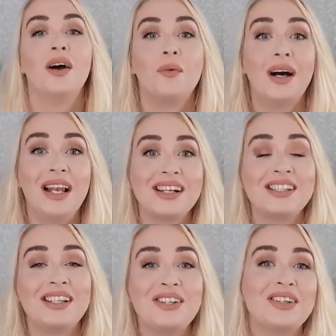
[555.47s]
While
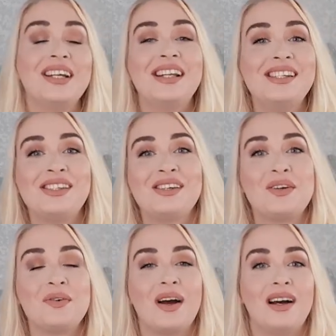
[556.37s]
actually looking
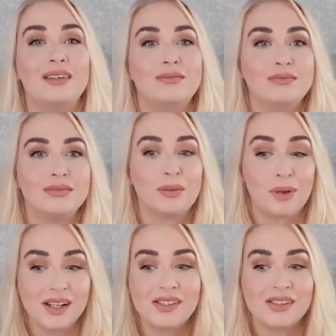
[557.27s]
into the
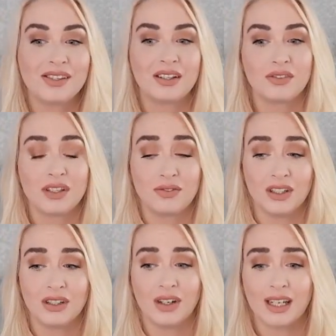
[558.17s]
prices and things for this
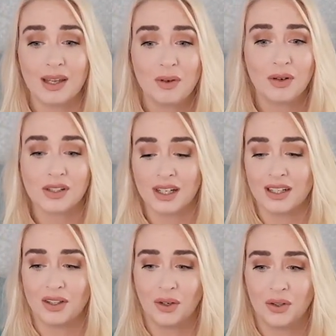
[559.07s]
video, I came across, I
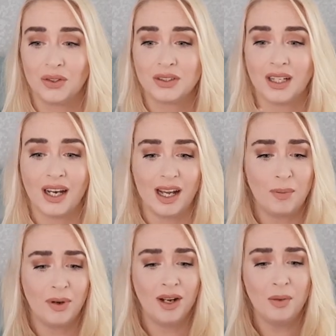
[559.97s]
had an old
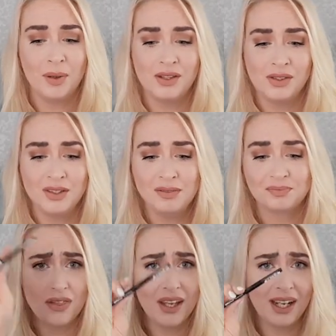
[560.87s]
eyebrow pencil
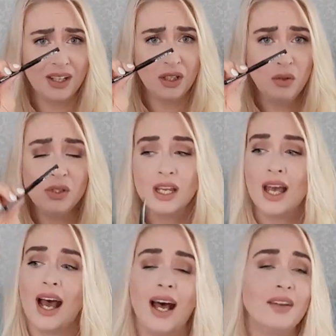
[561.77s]
that I use.
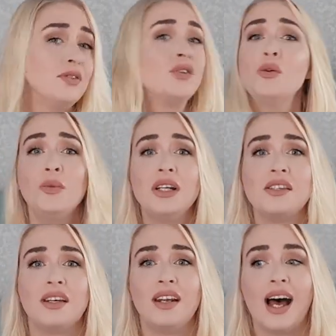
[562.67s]
And for some
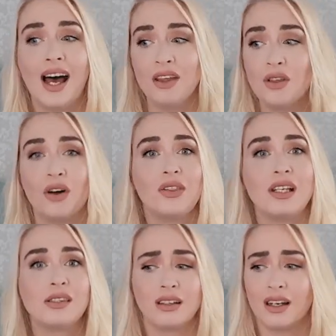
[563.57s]
reason, I thought
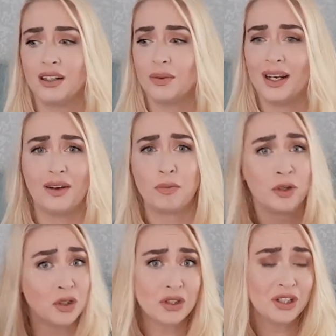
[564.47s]
this kind of went out of
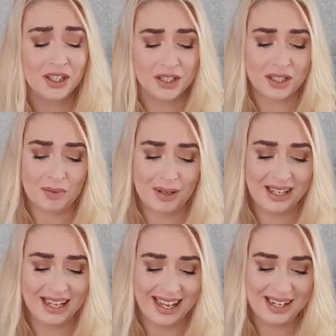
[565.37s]
production and they didn't
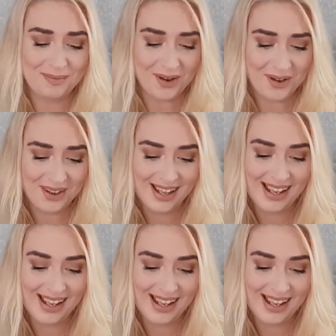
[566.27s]
make it anymore.